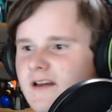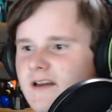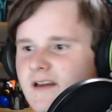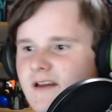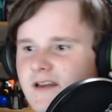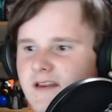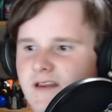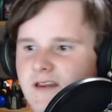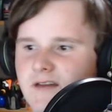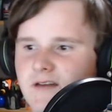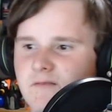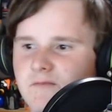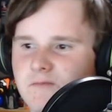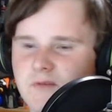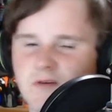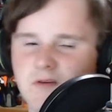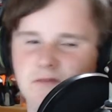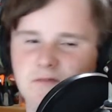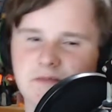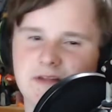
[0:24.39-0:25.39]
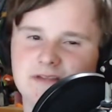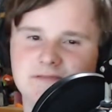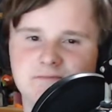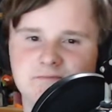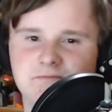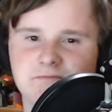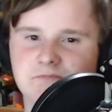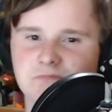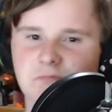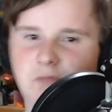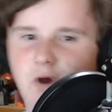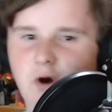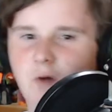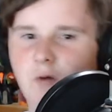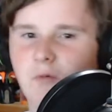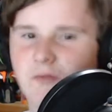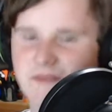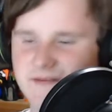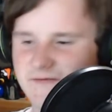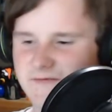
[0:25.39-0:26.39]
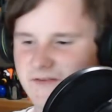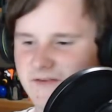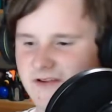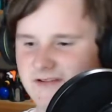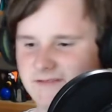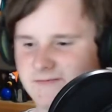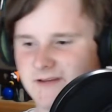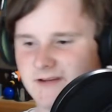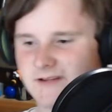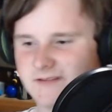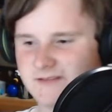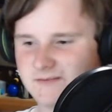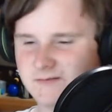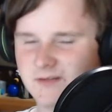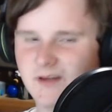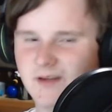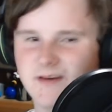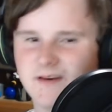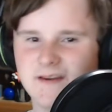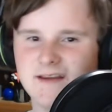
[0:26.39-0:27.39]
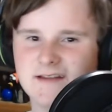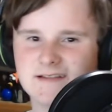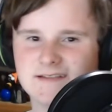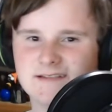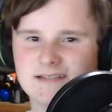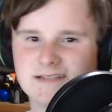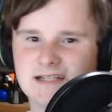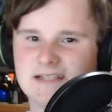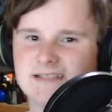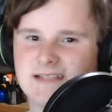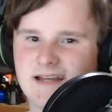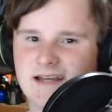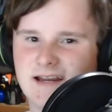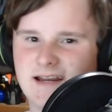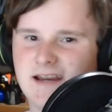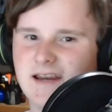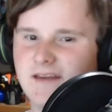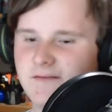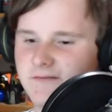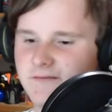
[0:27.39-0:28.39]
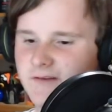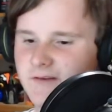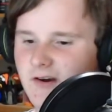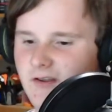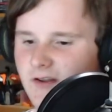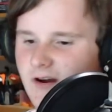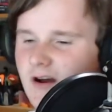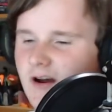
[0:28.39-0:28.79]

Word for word: And yeah, no, that's not what this video is about, so we don't need to discuss that any further.